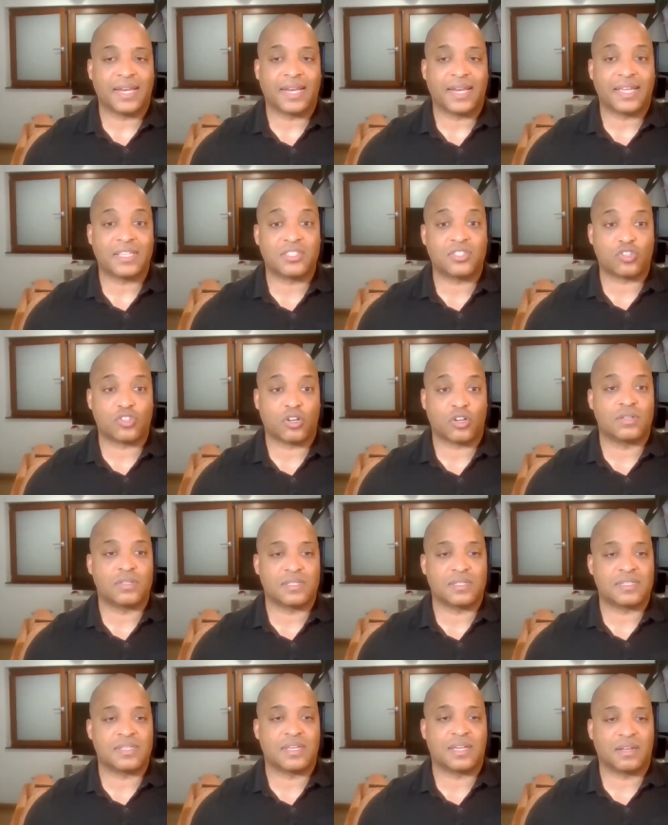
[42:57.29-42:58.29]
and a
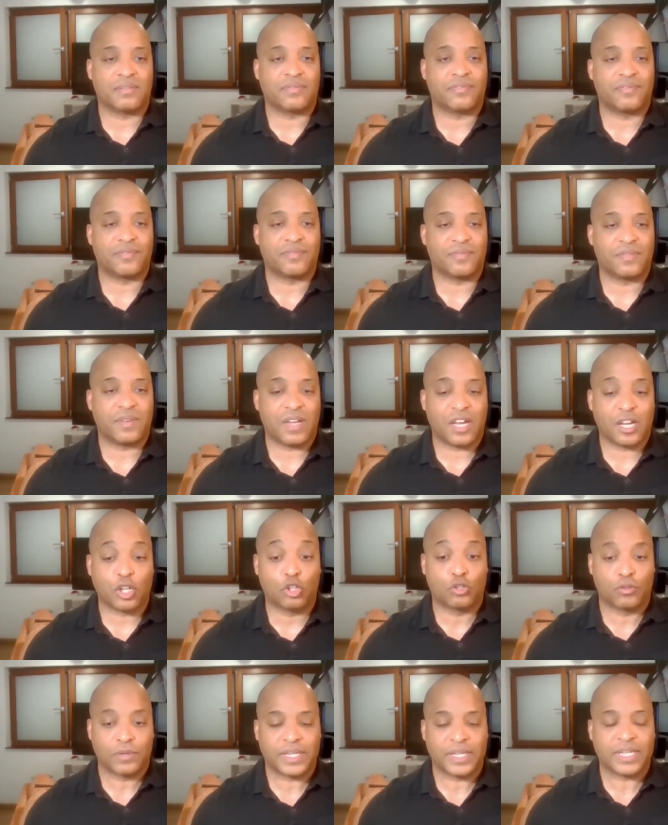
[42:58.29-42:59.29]
certain set of
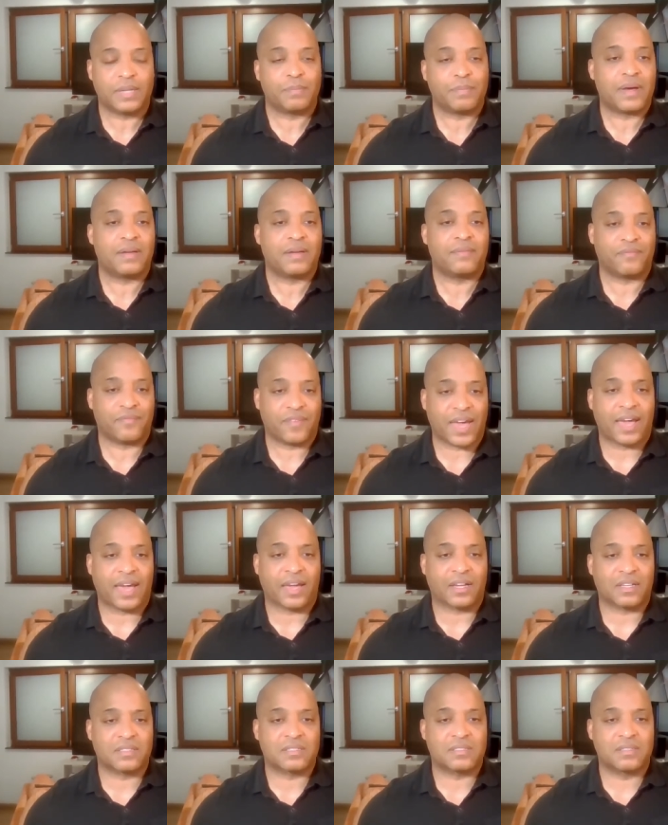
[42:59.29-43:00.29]
agreed upon
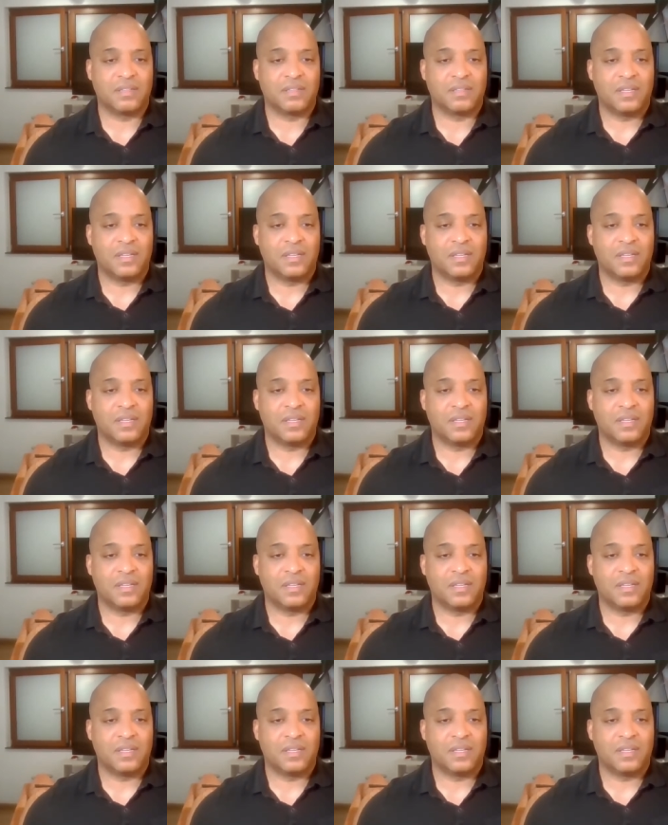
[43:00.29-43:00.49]
facts.